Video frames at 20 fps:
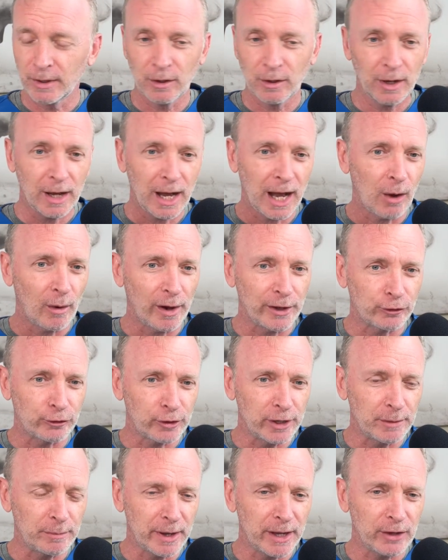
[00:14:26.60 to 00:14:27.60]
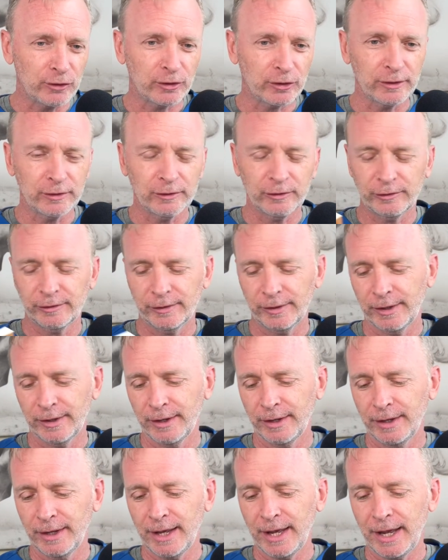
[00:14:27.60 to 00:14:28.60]
how I treat patients,
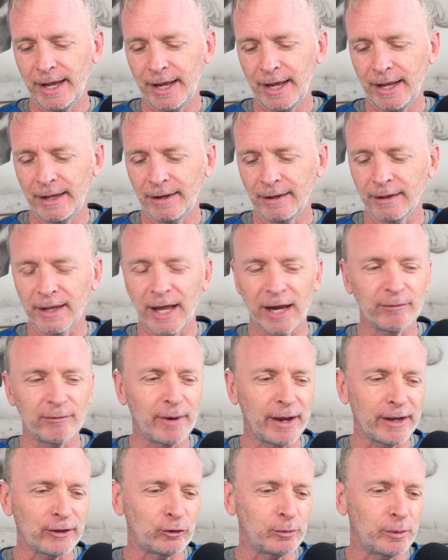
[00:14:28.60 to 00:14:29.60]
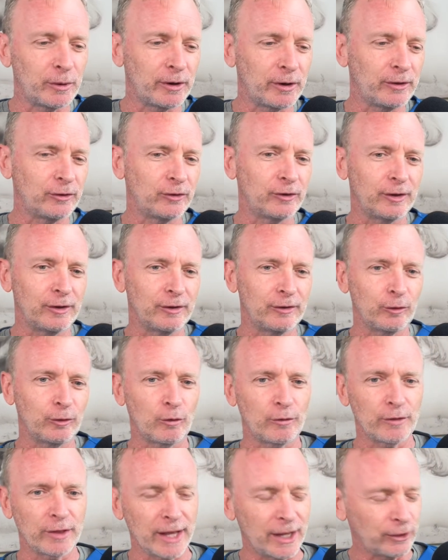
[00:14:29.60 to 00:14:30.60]
and a lot of my experiences
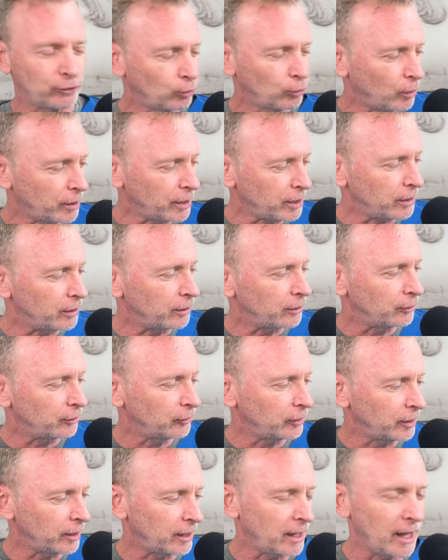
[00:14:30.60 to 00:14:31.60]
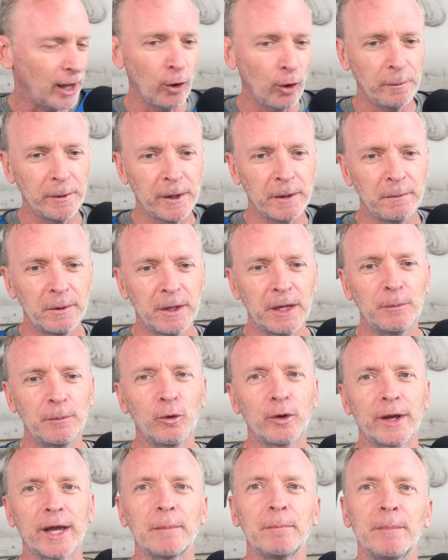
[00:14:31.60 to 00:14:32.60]
over the last 20 years in helping people
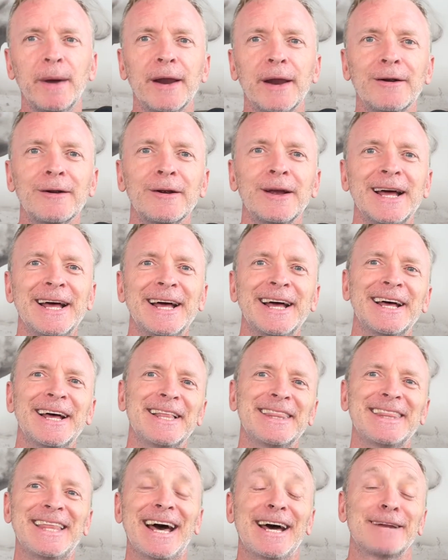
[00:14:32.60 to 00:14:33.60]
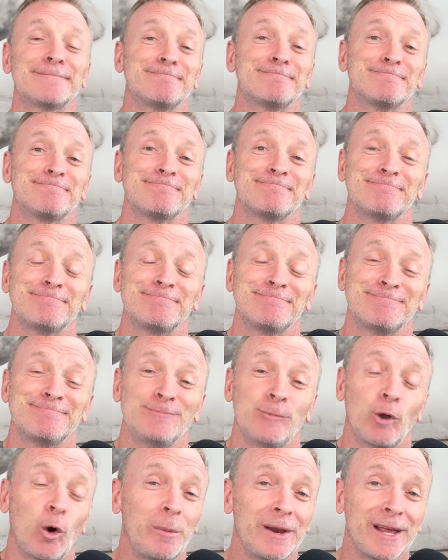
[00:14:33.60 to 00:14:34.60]
get better that
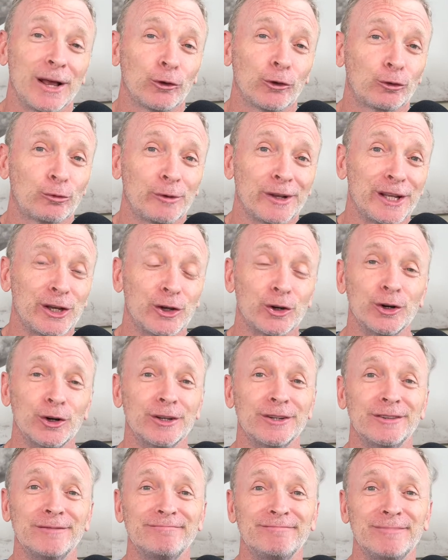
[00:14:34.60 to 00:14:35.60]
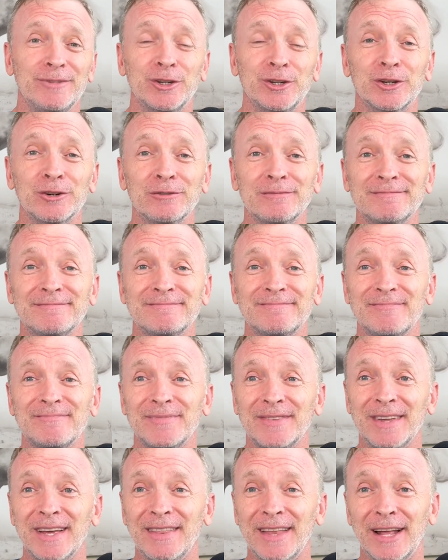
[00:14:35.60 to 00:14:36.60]
nobody else really could, you know,
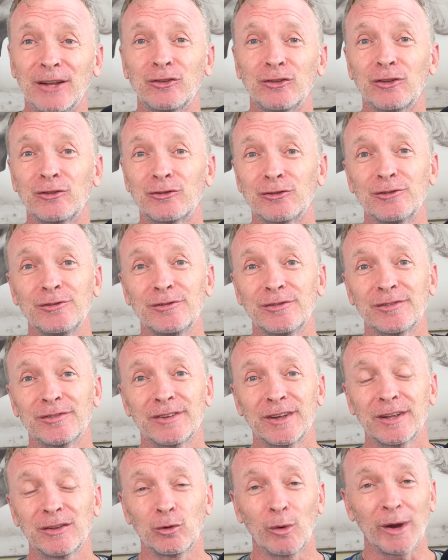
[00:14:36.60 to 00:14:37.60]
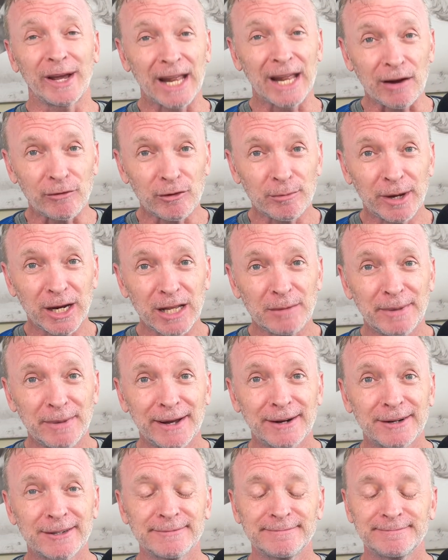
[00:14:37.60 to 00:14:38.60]
and that's the truth. Do I get everybody
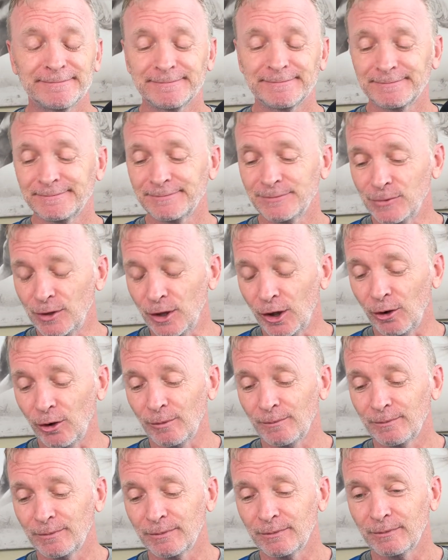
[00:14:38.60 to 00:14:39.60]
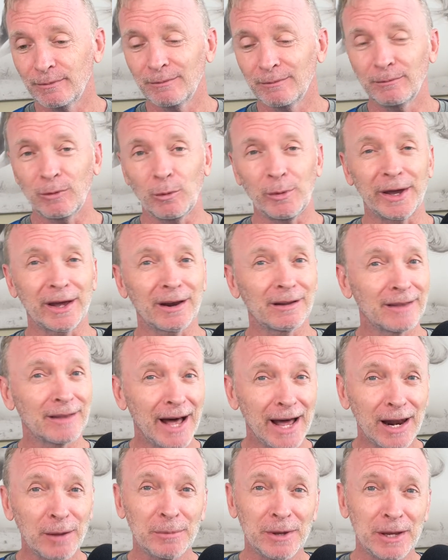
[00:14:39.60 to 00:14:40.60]
better? No, but we got a
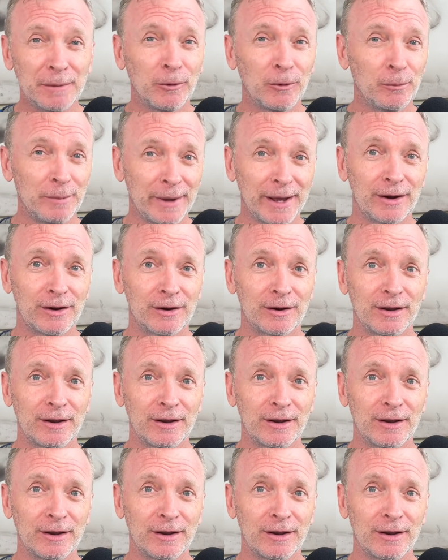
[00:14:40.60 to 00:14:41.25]
lot of people better,